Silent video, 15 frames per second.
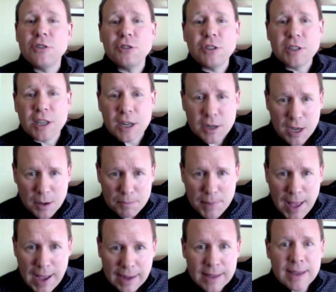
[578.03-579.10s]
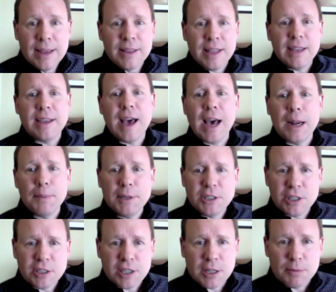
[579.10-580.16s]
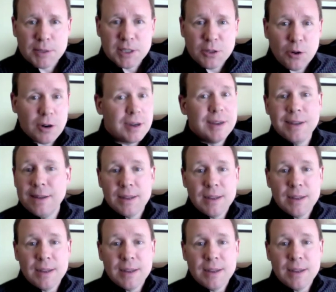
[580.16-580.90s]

are just going to come back. The economy's just going to restore.